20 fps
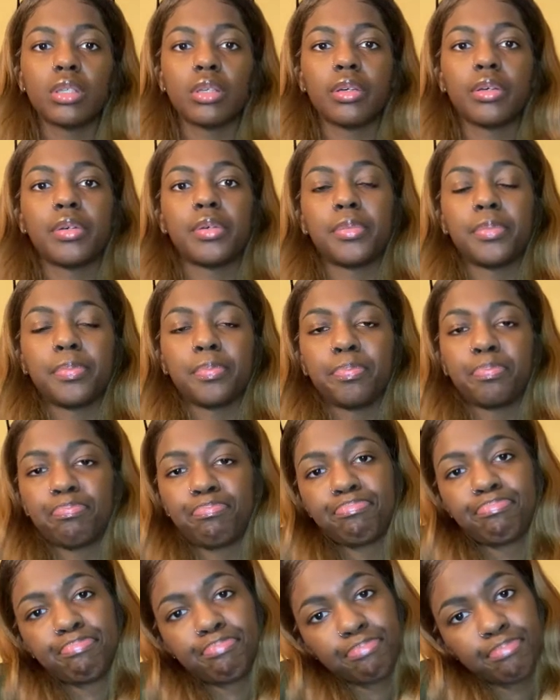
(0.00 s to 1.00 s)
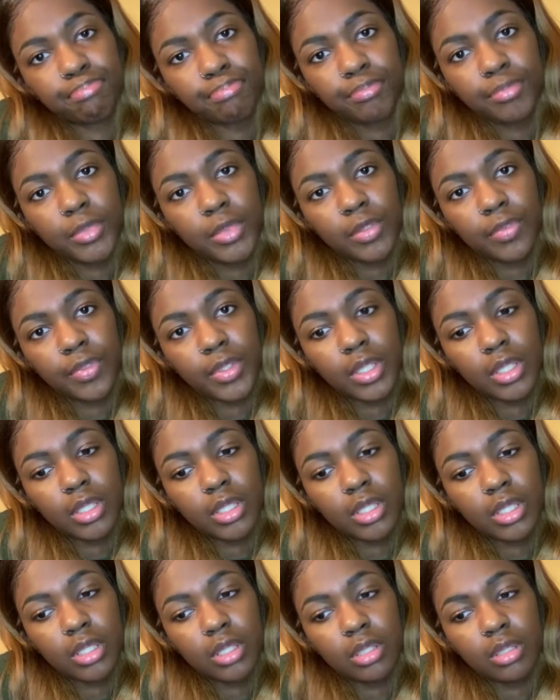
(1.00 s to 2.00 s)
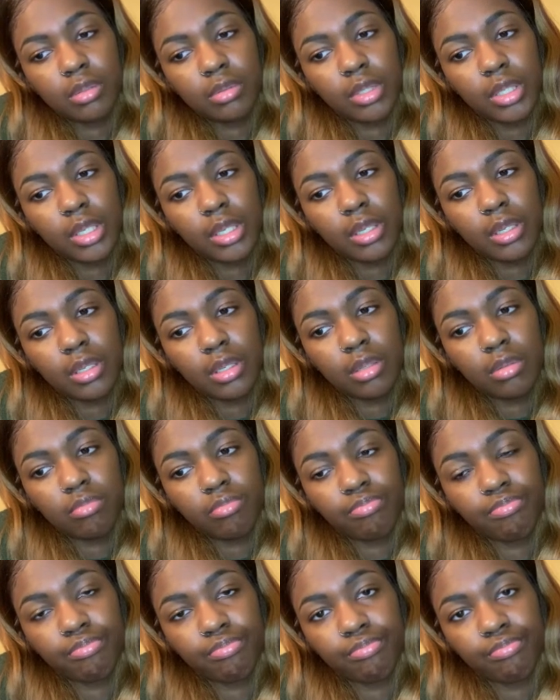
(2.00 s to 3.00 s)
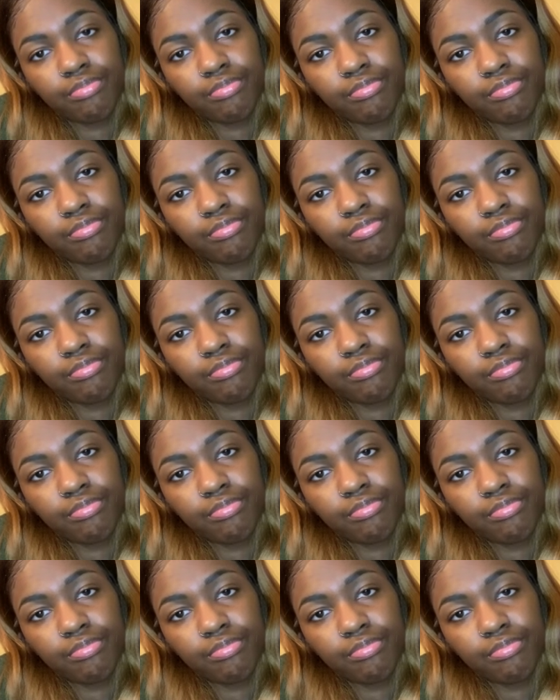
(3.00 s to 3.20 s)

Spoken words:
to fix it, and